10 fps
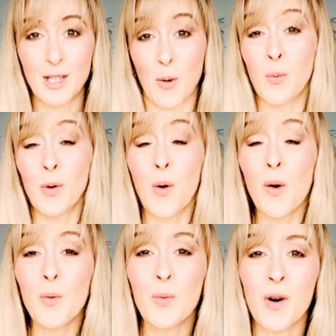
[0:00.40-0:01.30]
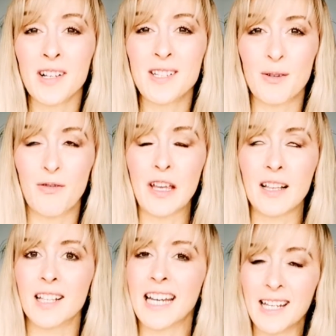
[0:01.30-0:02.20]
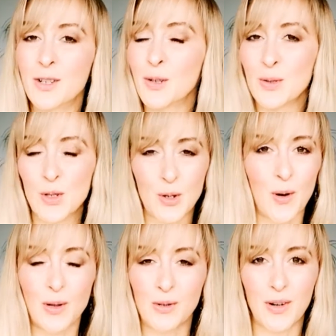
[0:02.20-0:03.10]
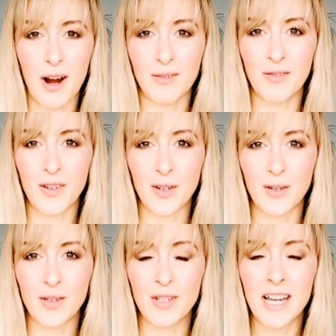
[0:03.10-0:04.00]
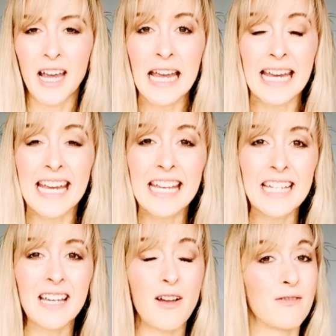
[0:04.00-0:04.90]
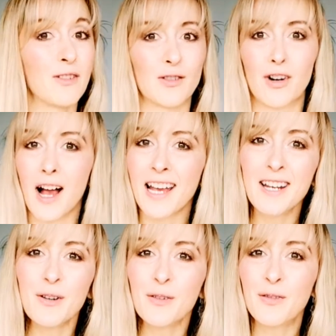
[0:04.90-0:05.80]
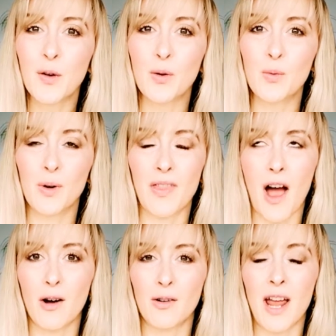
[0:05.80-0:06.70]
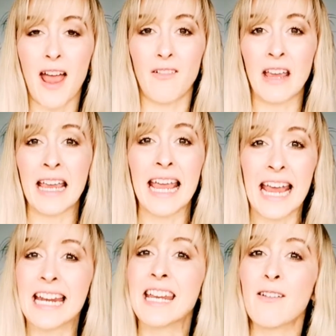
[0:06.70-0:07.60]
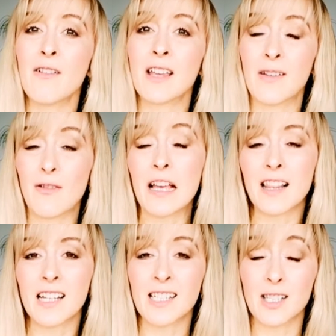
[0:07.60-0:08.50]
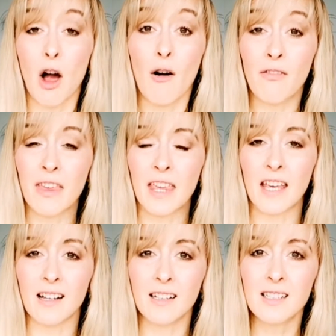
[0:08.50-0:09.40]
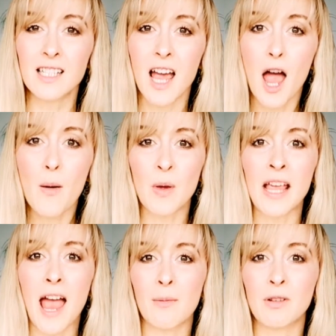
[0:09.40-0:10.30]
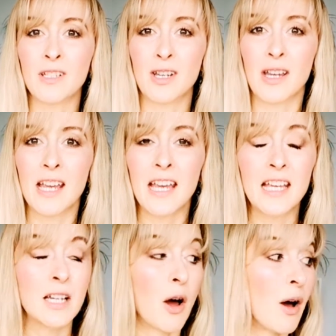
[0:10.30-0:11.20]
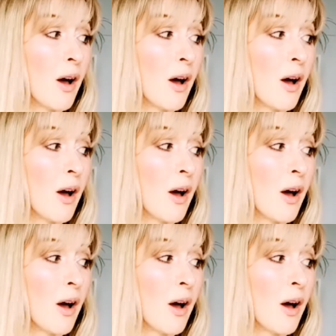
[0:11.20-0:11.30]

Don't we all want to feel in control around food, eating a variety of food without having any feelings of guilt, being able to eat